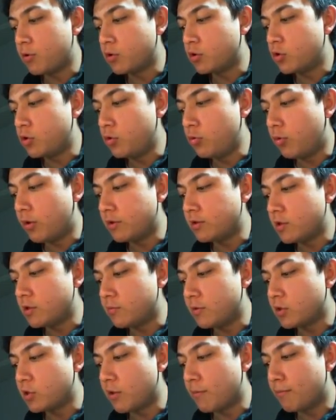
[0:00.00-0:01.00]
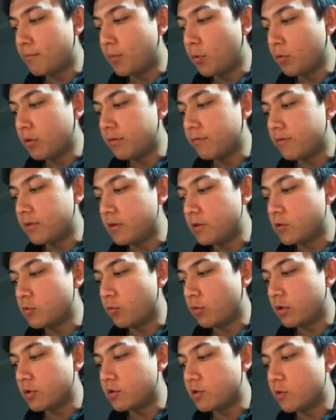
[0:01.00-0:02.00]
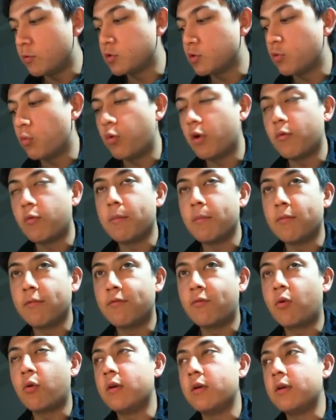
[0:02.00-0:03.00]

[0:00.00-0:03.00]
we outputted two 1s is because on both of these ones, there was a 1 right